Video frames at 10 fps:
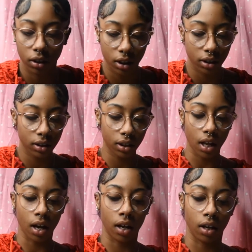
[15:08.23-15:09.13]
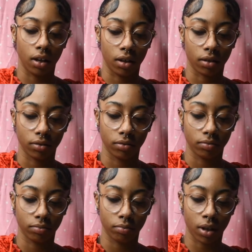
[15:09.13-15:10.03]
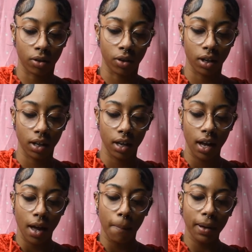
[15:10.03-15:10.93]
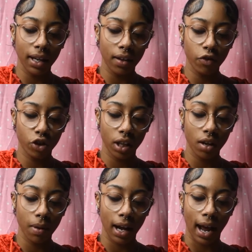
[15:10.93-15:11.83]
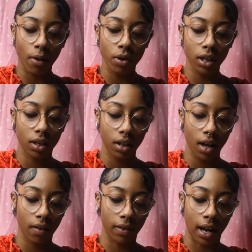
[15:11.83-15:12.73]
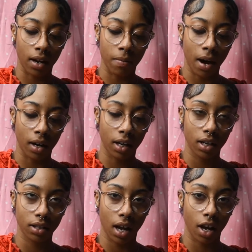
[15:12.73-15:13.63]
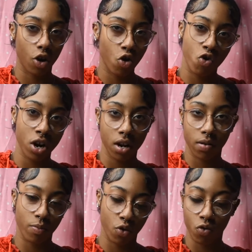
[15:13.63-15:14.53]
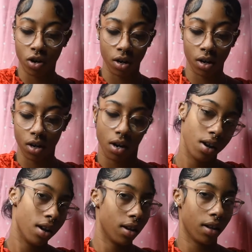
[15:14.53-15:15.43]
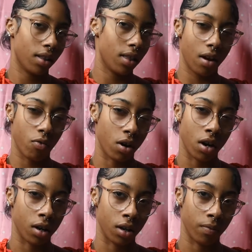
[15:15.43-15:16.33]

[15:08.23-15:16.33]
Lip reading: Because it's like, bro. But if you think about it, I really could have lied about it. Because, like, corn and porn, they rhyme.